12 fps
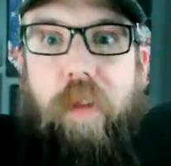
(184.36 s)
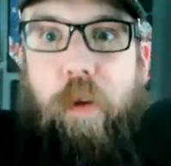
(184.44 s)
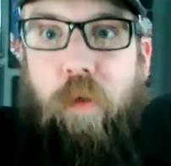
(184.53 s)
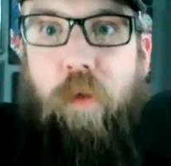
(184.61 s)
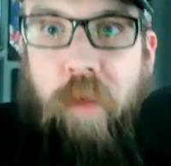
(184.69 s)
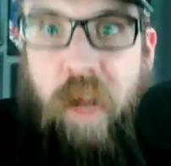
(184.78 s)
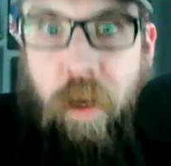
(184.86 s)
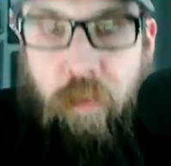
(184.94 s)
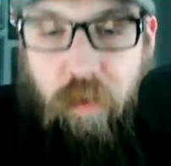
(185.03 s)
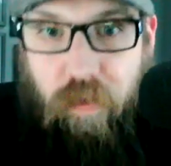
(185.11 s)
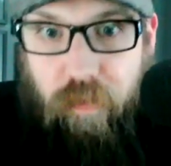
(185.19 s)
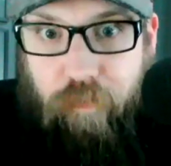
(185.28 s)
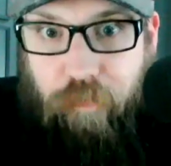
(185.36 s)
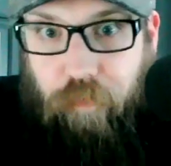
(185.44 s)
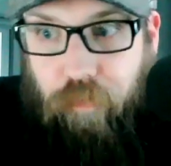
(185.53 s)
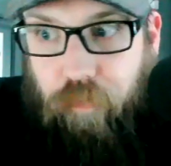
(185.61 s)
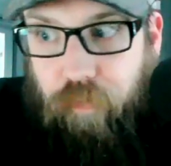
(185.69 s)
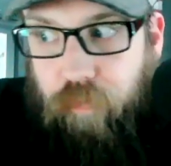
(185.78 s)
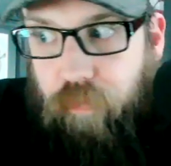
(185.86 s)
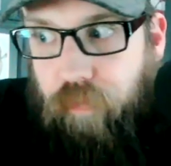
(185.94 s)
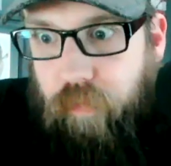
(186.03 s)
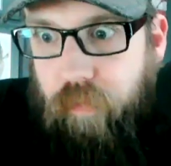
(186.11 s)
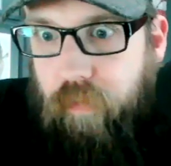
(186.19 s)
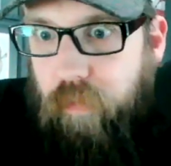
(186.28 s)
they would have been able,
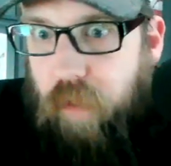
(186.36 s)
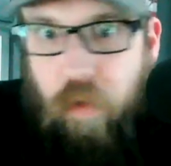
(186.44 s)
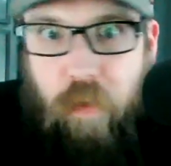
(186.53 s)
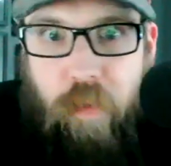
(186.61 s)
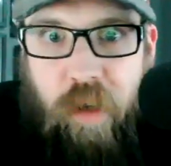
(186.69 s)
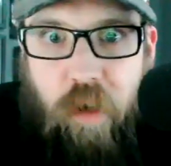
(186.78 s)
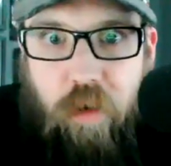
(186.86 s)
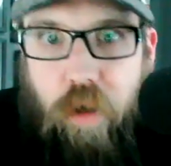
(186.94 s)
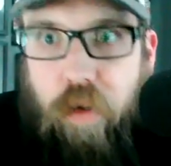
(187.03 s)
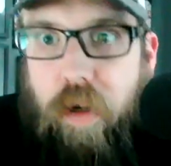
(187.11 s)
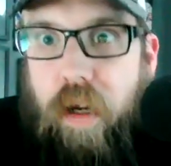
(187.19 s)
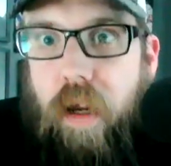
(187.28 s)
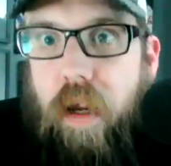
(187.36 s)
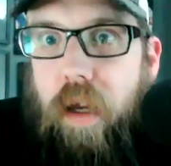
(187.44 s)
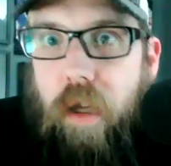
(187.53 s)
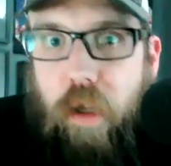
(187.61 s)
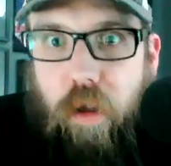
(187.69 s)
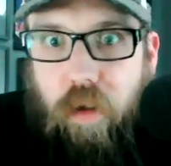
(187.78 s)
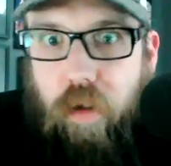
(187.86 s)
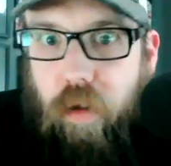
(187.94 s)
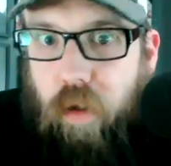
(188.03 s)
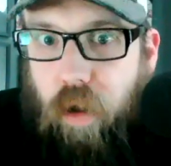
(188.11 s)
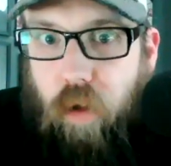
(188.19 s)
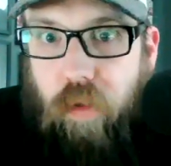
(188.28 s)
another minute or two,
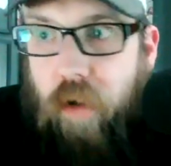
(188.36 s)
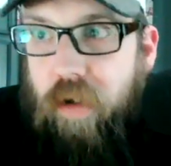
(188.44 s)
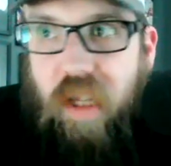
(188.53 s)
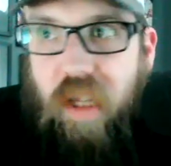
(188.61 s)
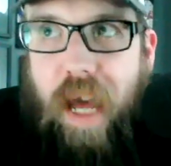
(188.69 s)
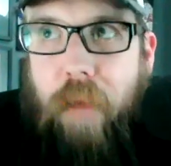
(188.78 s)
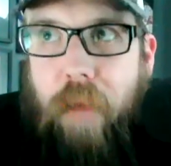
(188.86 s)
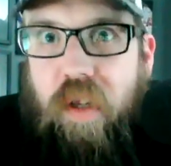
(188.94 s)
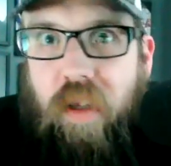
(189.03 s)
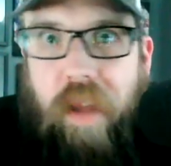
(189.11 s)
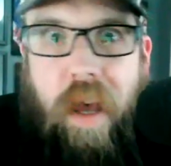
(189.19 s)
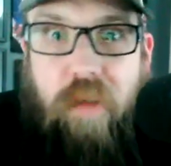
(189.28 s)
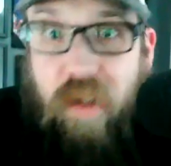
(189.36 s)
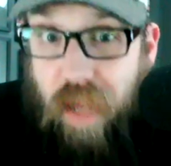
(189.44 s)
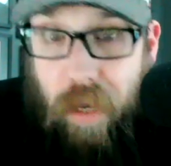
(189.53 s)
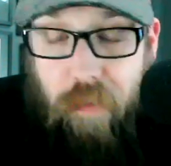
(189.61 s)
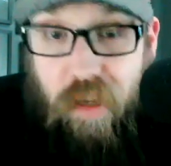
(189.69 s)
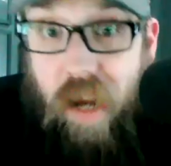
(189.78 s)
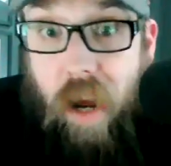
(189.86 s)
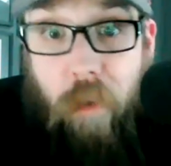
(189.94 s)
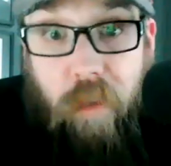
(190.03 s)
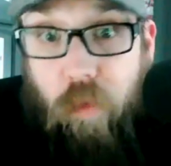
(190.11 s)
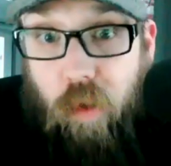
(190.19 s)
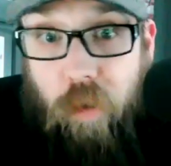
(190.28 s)
go there. He's laps and laps and laps down,
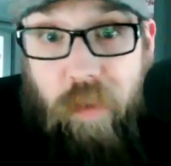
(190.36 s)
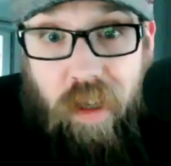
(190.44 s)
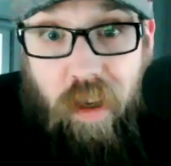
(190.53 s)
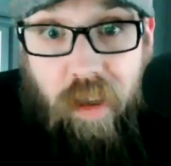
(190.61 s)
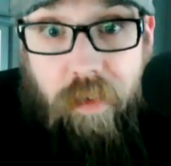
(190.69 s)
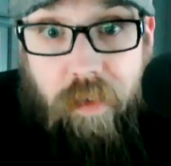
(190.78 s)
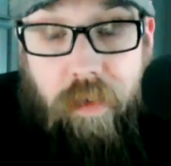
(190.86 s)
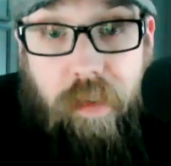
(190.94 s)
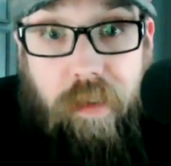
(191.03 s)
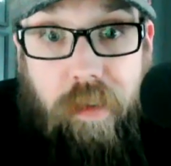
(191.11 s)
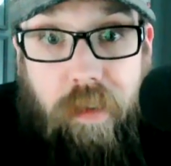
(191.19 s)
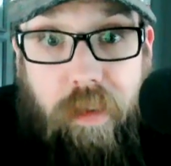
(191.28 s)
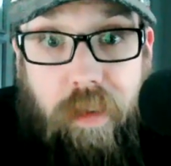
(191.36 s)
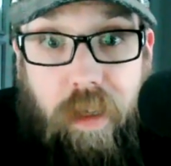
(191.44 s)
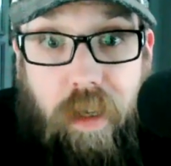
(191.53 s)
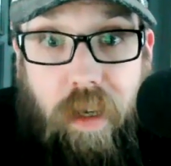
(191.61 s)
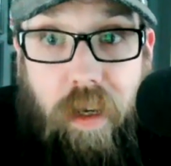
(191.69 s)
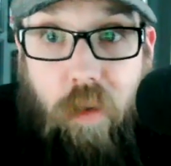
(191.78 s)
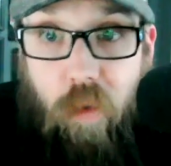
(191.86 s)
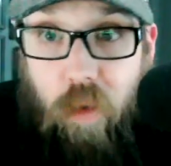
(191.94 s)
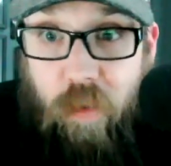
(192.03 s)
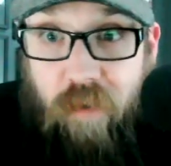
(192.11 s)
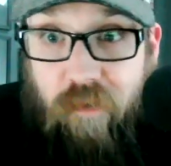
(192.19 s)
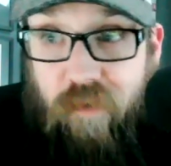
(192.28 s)
but it would have been done. Would
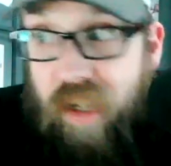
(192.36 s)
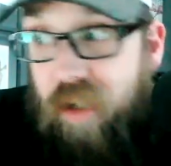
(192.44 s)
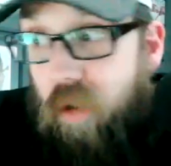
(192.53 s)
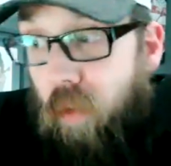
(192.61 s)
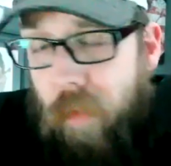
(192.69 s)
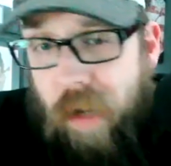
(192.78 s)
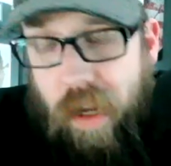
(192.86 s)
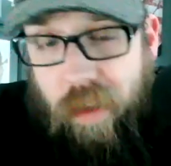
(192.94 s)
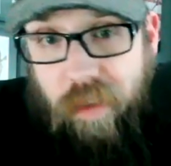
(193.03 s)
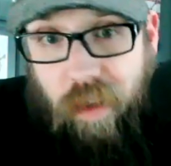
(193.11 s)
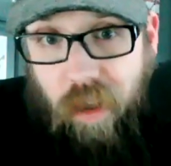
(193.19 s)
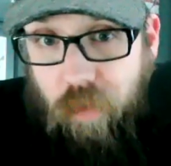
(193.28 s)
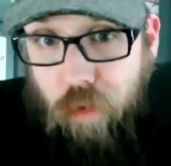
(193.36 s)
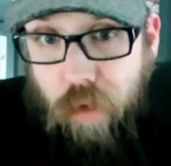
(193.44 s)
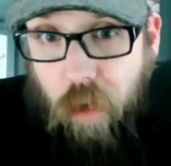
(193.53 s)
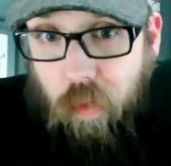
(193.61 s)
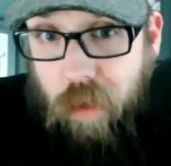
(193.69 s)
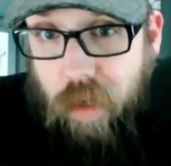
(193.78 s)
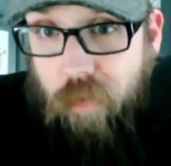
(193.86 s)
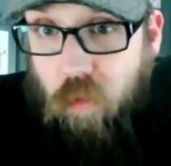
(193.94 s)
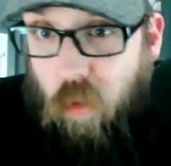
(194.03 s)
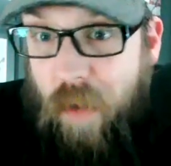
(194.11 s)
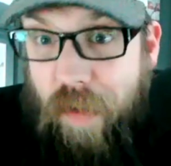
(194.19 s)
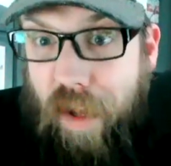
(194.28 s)
have been fixed. There wouldn't have been anything on the track. Wouldn't have to
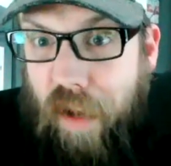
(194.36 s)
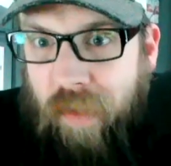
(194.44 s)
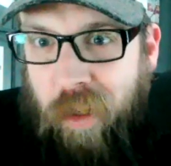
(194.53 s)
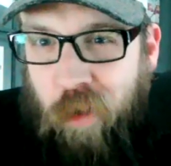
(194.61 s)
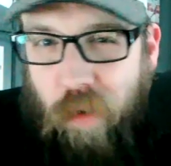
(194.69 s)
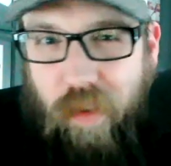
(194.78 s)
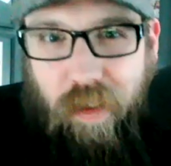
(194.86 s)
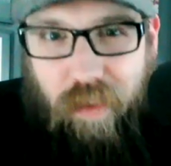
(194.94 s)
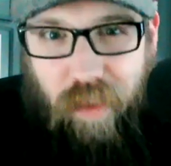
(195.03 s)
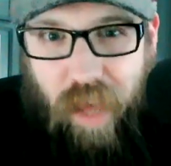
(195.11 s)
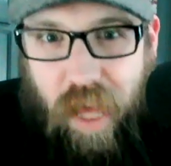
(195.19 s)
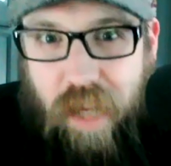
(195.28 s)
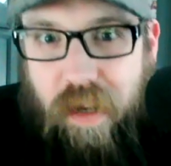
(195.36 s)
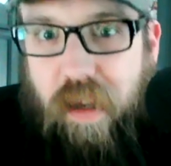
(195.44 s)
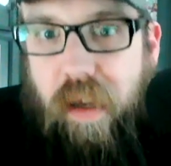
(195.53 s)
worry about anything. So I think that